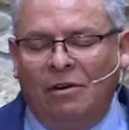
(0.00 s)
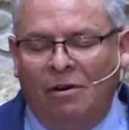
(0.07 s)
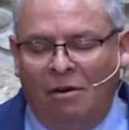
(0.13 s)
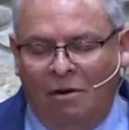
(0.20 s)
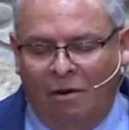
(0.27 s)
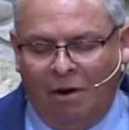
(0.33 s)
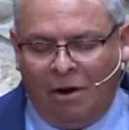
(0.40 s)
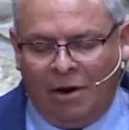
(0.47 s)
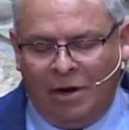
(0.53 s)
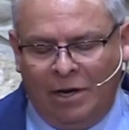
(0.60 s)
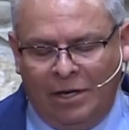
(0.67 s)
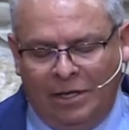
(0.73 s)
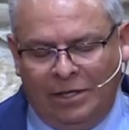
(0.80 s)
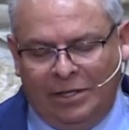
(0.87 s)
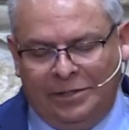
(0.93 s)
are
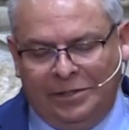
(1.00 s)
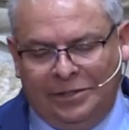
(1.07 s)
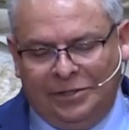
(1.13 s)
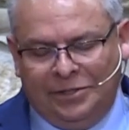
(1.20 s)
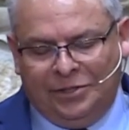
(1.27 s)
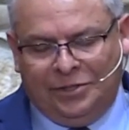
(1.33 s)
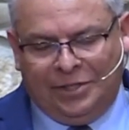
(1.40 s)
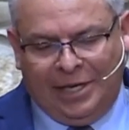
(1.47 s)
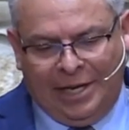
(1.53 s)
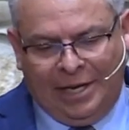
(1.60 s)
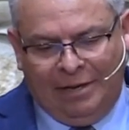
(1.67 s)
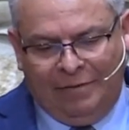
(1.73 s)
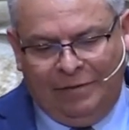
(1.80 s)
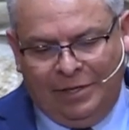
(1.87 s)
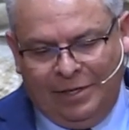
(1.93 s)

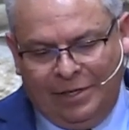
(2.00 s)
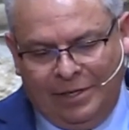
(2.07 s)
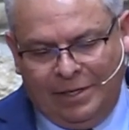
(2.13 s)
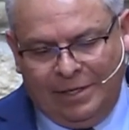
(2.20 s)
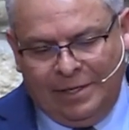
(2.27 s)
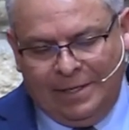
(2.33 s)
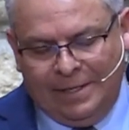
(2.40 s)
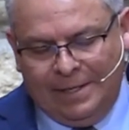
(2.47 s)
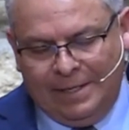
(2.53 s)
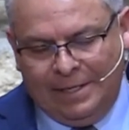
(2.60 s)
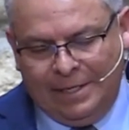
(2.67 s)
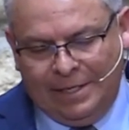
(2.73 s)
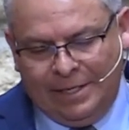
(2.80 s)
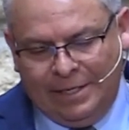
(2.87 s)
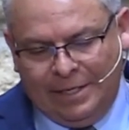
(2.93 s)
saved.
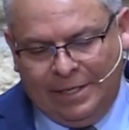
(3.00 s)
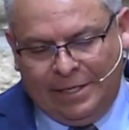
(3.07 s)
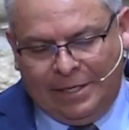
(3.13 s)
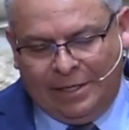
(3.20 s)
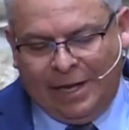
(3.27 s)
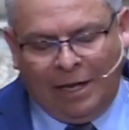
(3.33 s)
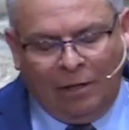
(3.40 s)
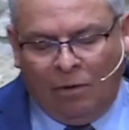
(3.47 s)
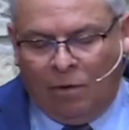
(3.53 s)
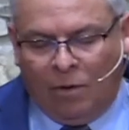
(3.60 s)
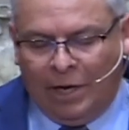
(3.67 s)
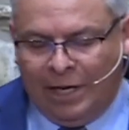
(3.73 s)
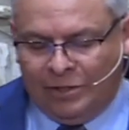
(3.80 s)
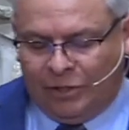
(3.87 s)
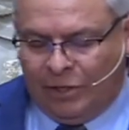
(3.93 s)
Now,
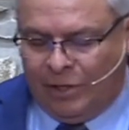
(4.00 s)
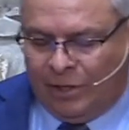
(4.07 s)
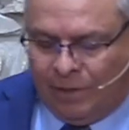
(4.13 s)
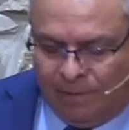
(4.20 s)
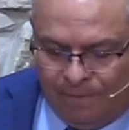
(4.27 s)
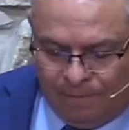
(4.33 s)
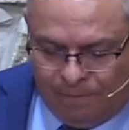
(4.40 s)
Lord, as our